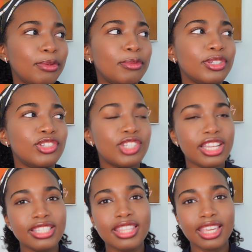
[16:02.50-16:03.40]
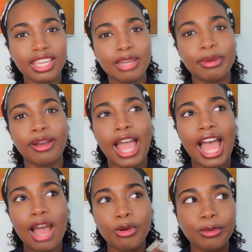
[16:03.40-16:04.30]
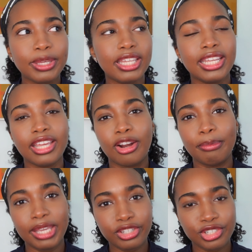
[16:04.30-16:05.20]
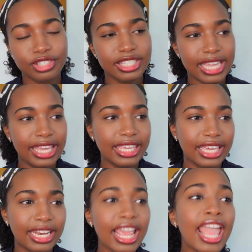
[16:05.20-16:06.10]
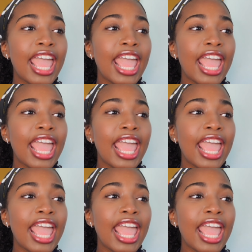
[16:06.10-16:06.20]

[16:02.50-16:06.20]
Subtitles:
were just thinking about how are we gonna get our pictures taken,